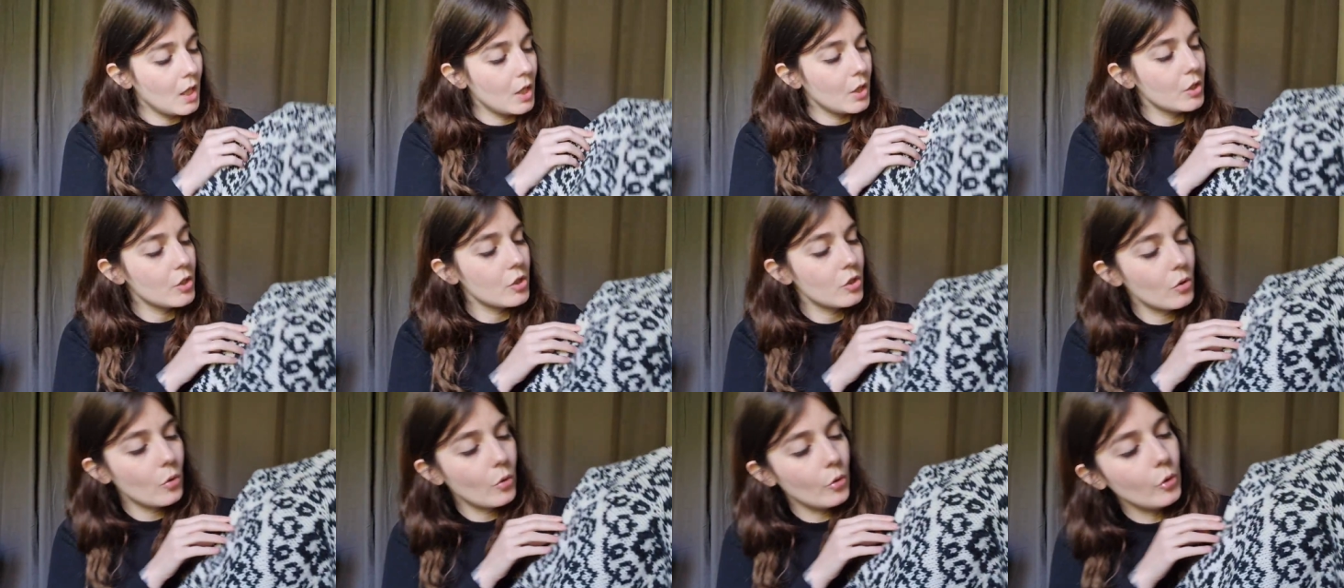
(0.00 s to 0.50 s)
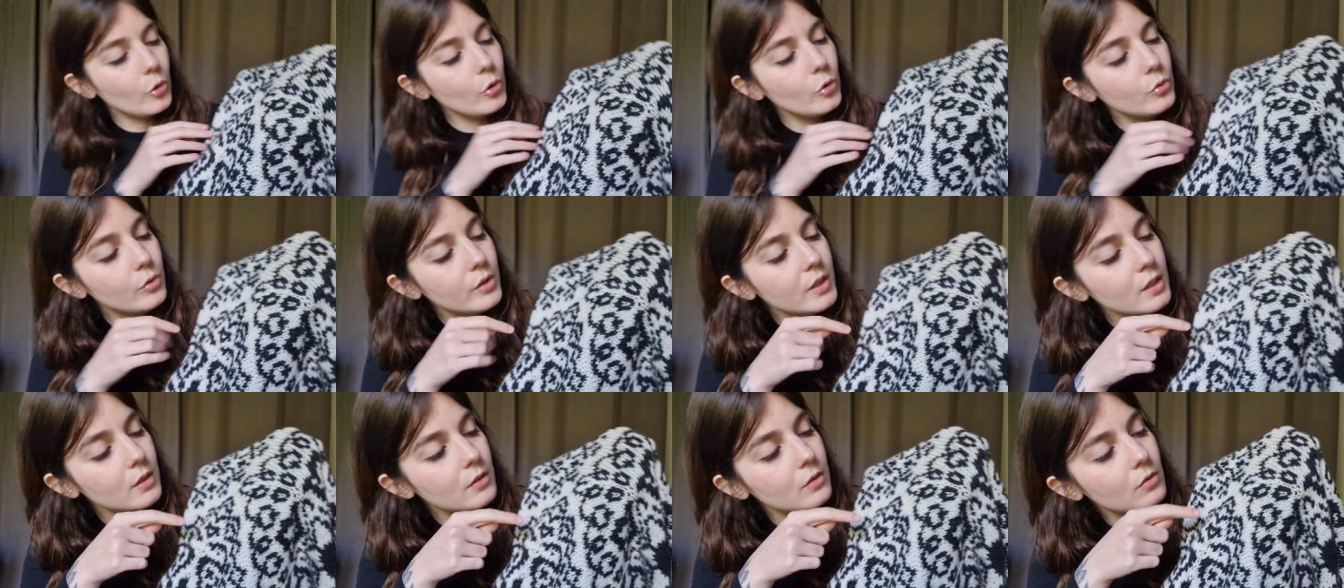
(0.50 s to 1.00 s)
So you
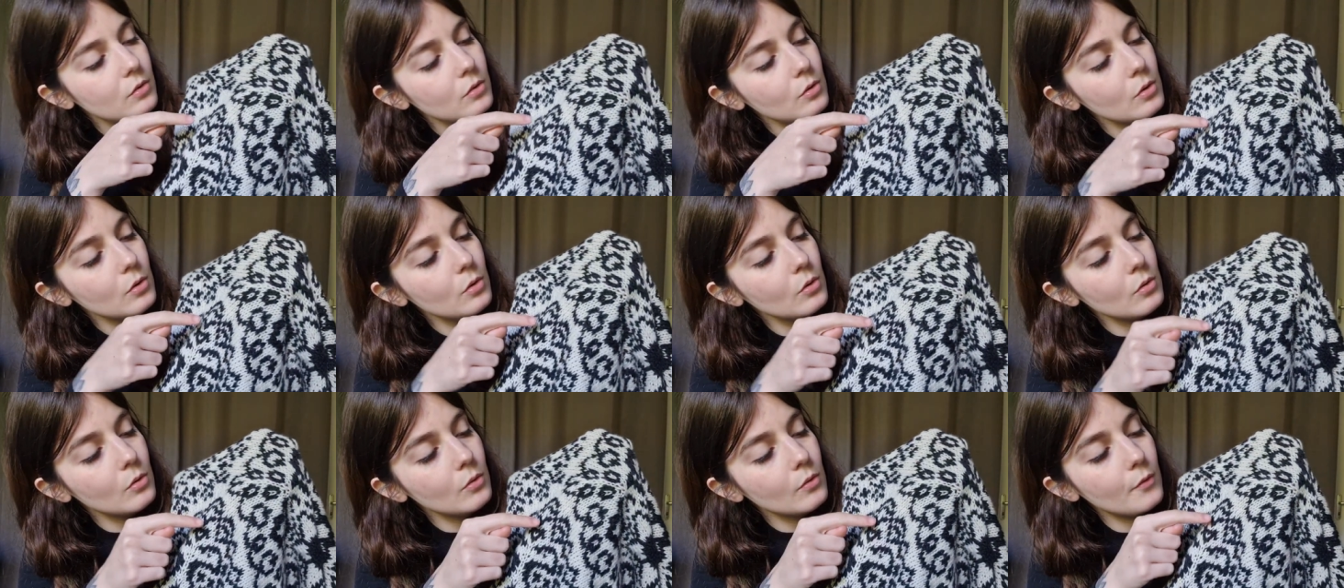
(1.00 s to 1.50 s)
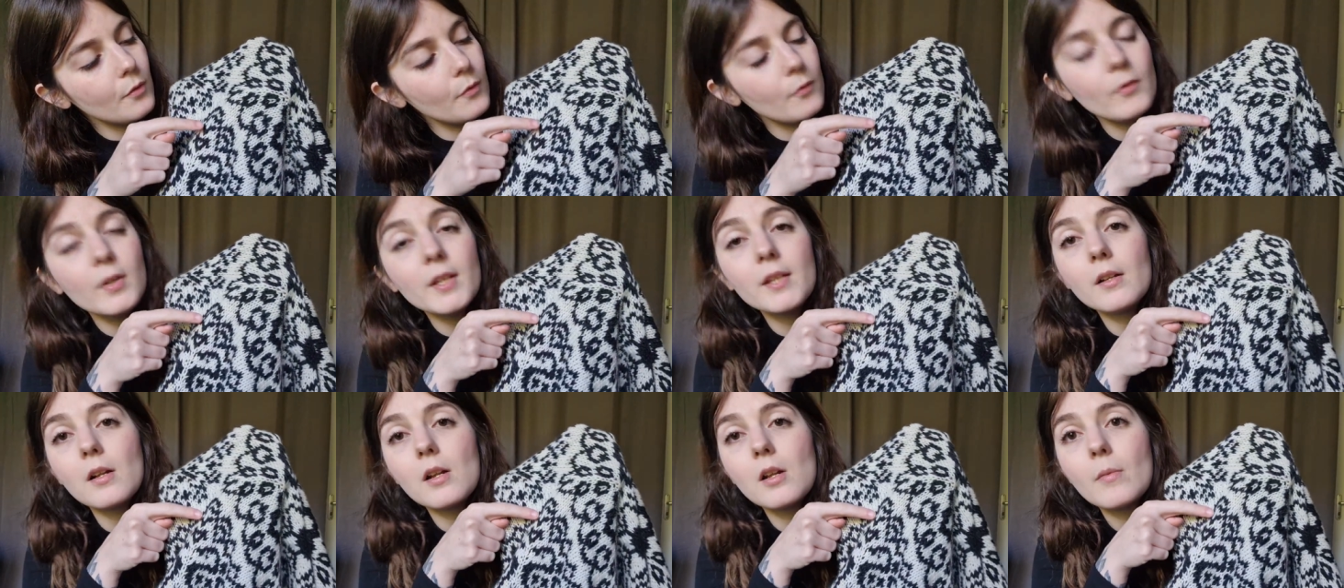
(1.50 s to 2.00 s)
need to
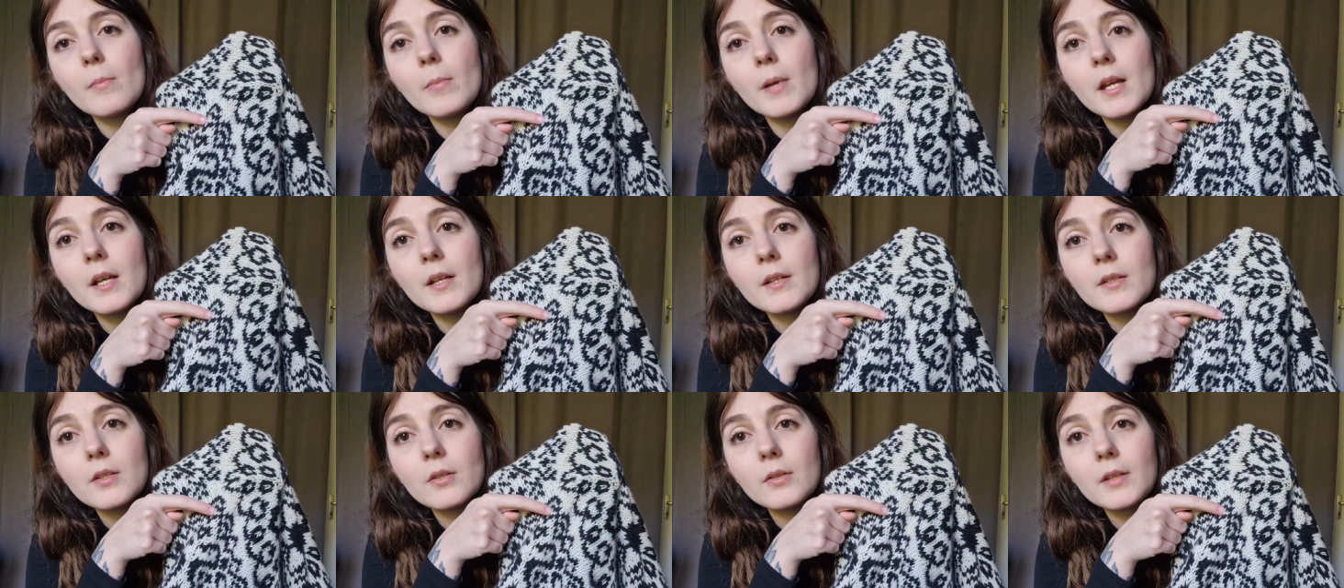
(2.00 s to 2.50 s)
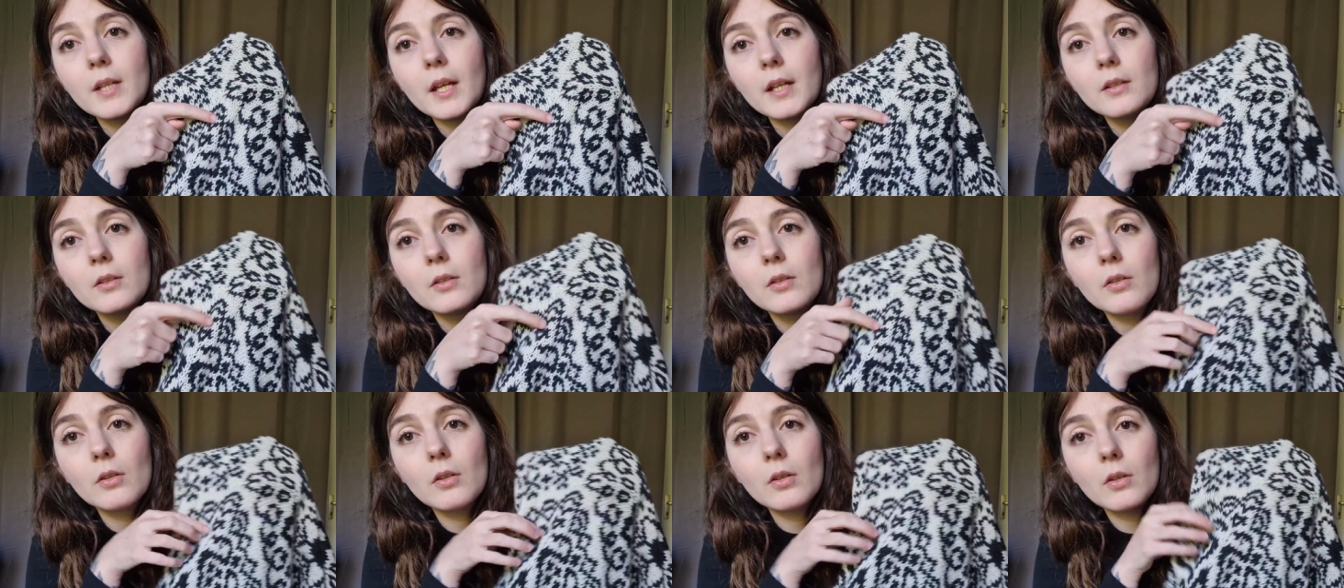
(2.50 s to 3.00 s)
fiddle a bit so
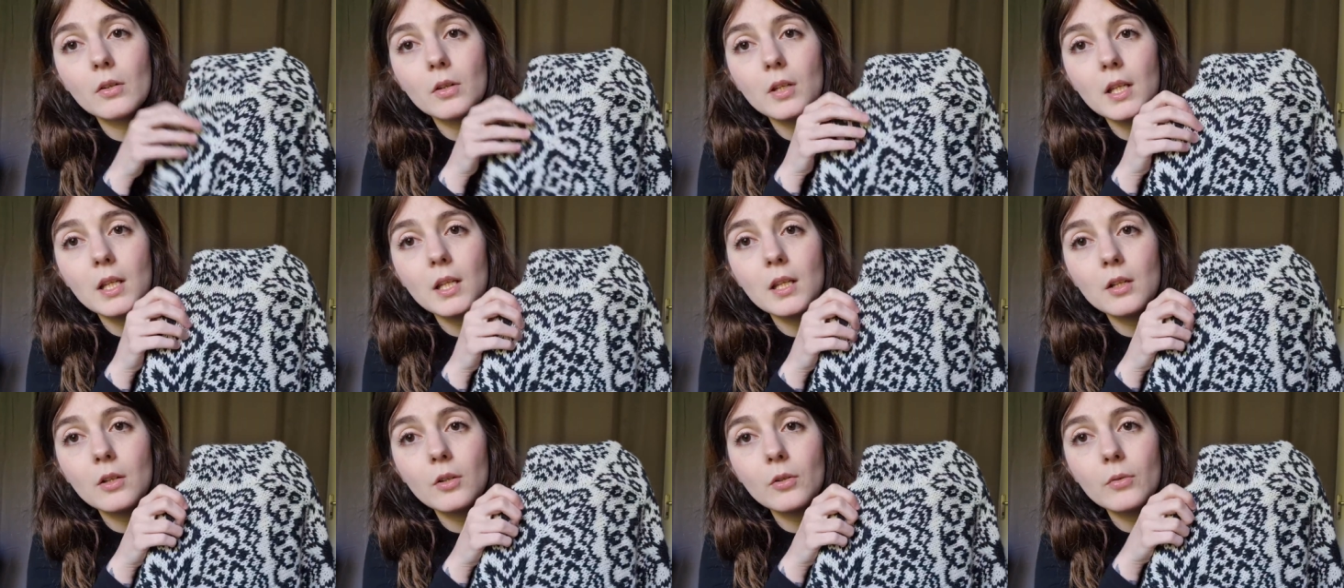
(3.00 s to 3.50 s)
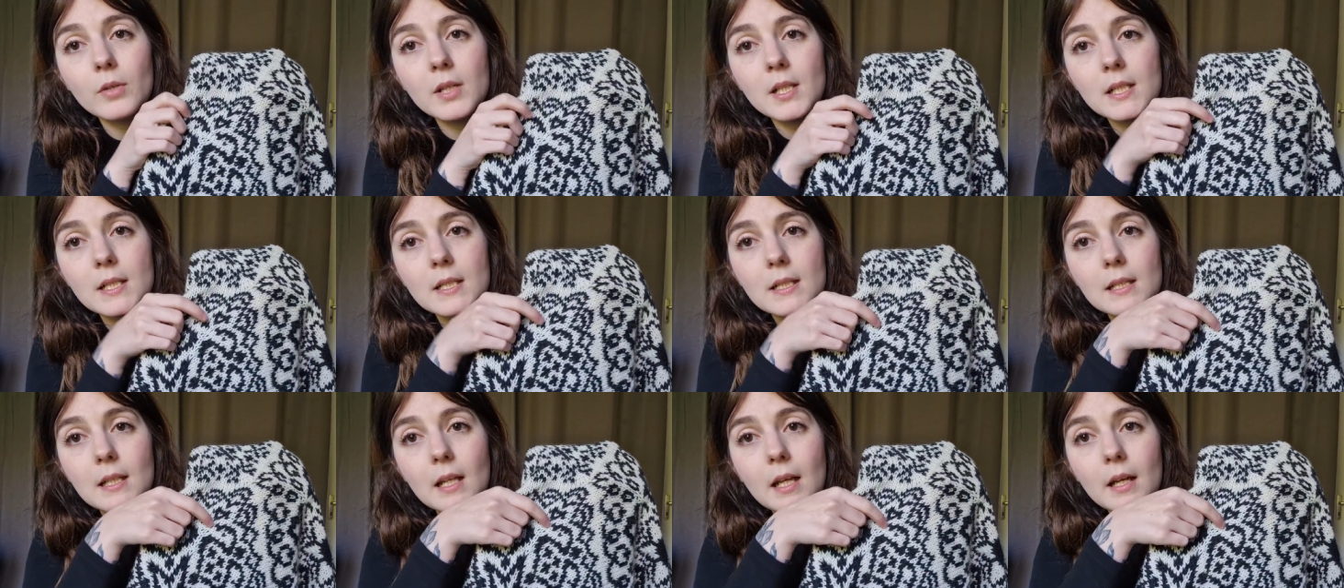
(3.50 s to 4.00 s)
that the
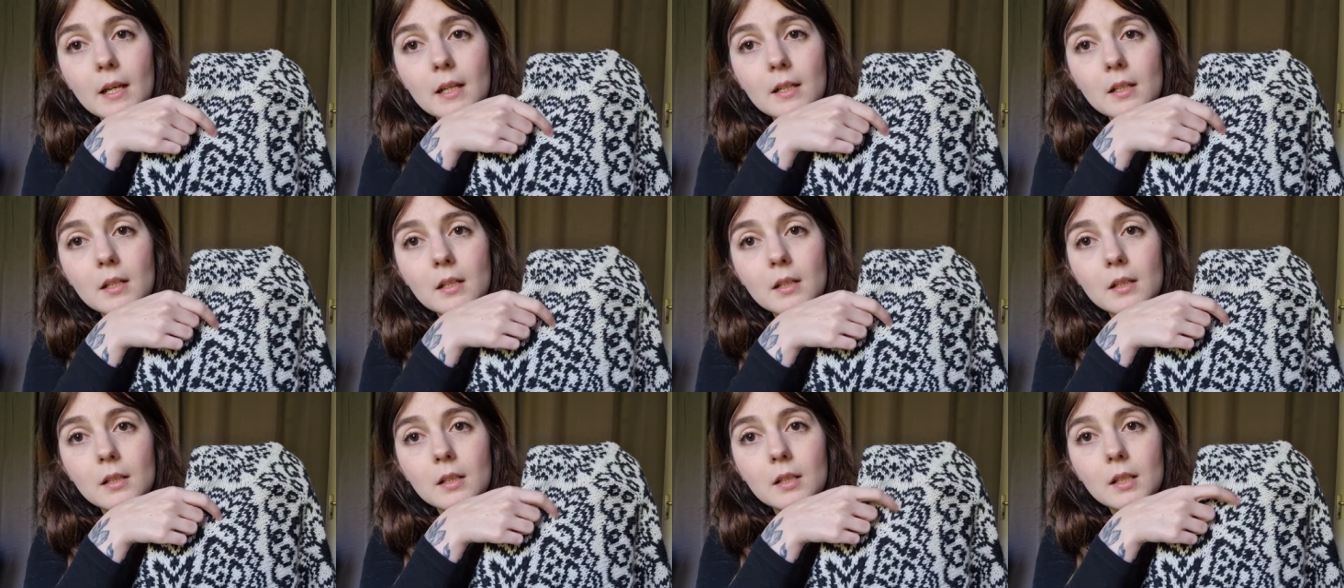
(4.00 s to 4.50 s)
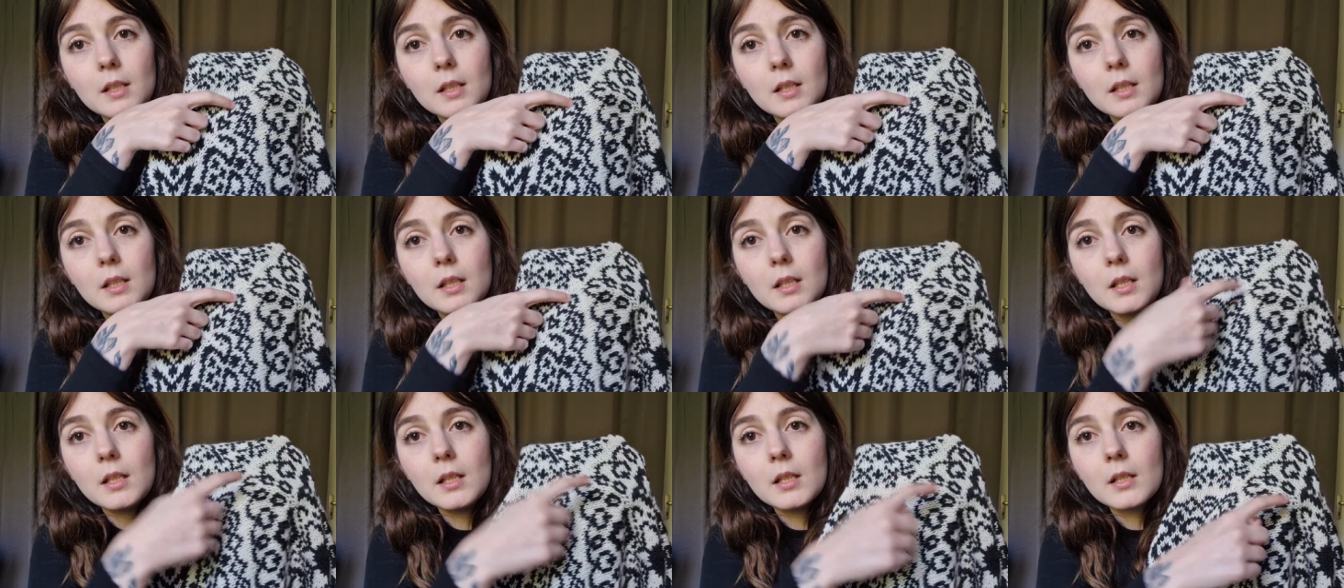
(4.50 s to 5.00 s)
increase line
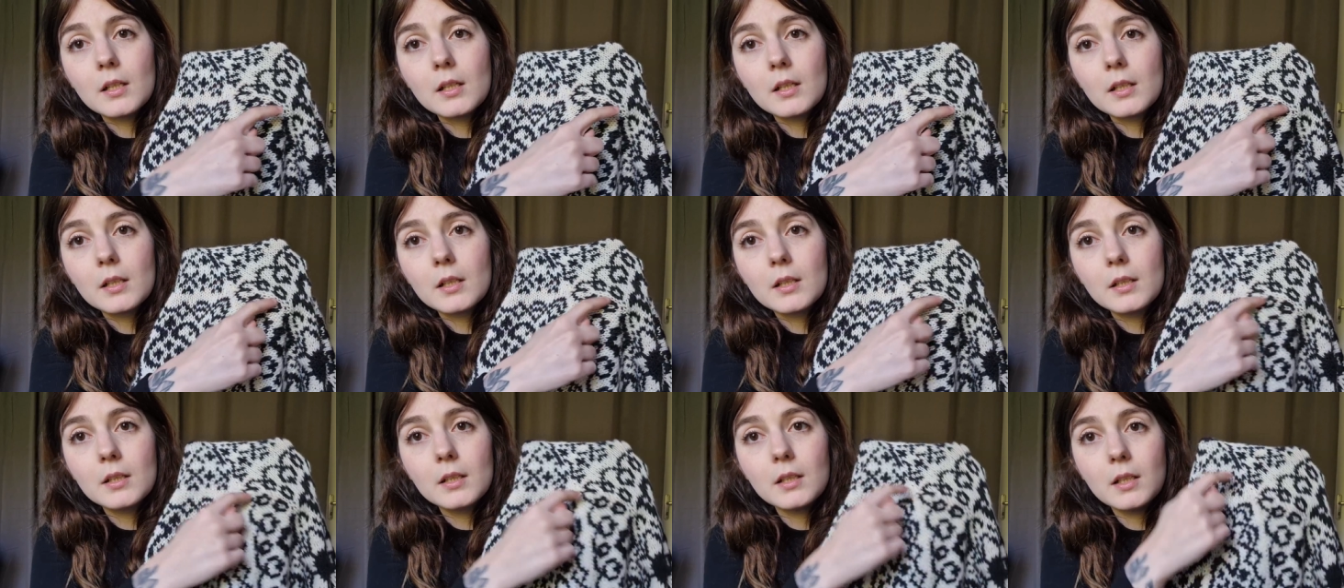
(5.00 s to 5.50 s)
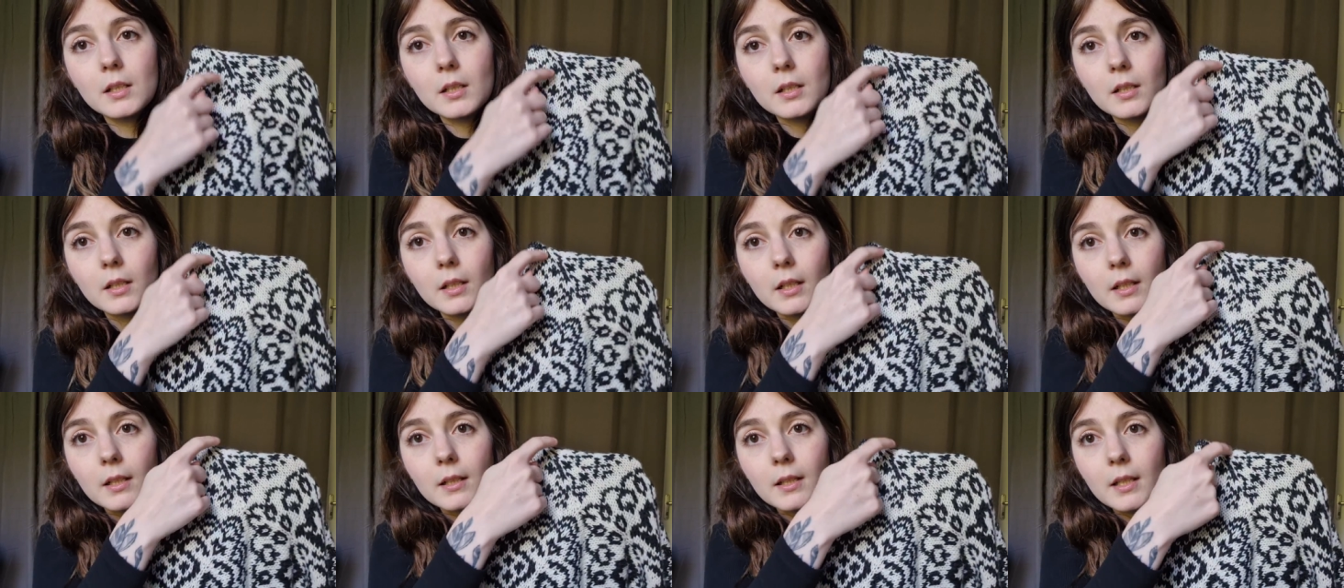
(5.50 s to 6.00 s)
here,
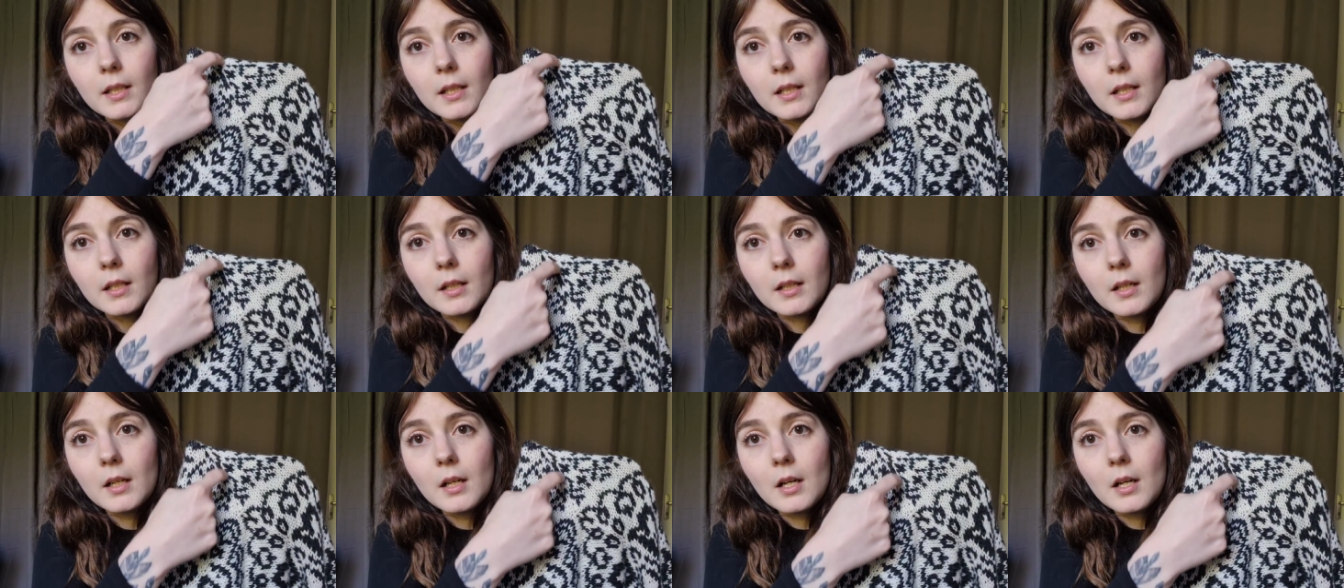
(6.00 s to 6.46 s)
here, and here